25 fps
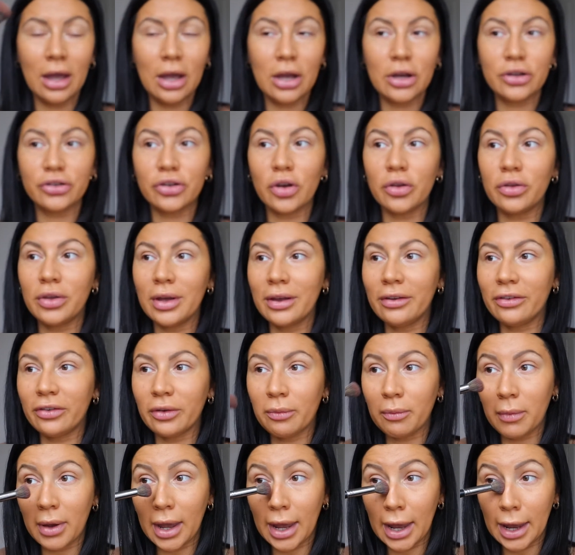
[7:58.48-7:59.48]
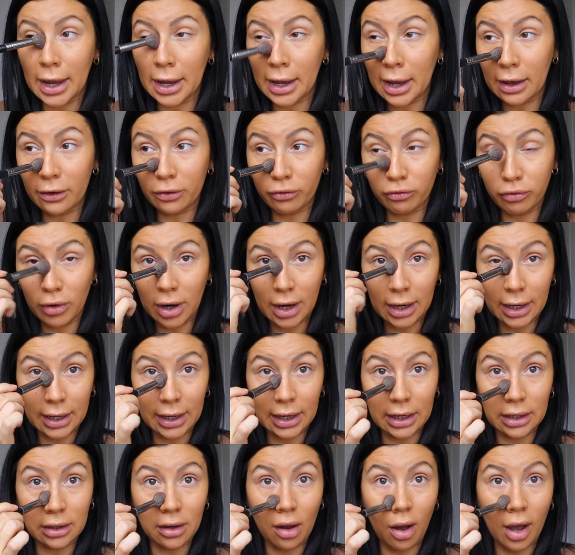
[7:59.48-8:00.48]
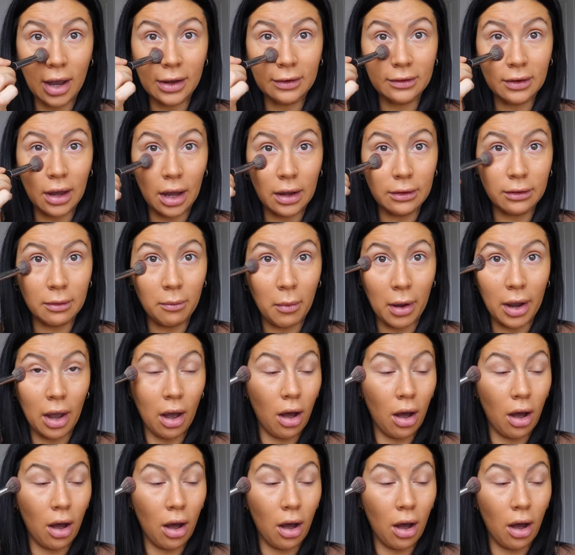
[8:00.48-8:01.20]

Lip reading: So this for me gets really nice under my